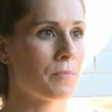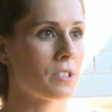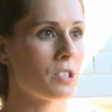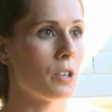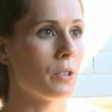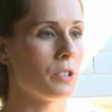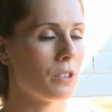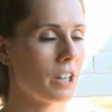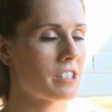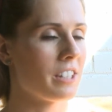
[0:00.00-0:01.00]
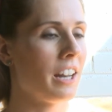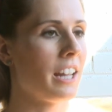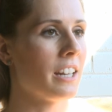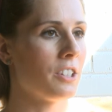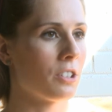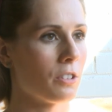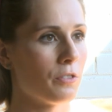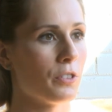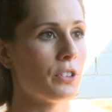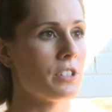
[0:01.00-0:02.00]
So in 2008 I took the
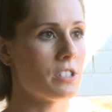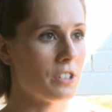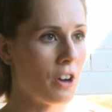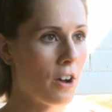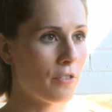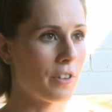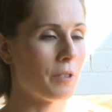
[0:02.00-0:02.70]
full season off.